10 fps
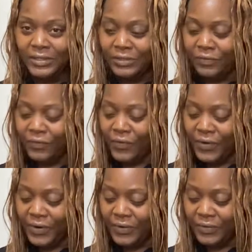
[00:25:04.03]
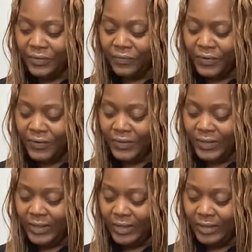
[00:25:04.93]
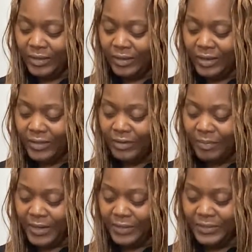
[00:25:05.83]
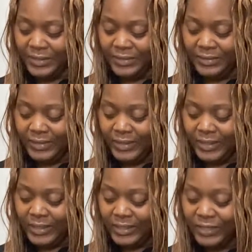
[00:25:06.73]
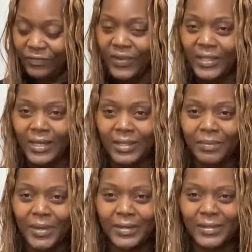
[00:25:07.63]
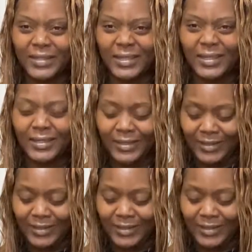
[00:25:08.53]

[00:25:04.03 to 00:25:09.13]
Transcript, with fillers: is for for the the other person. This for the other person.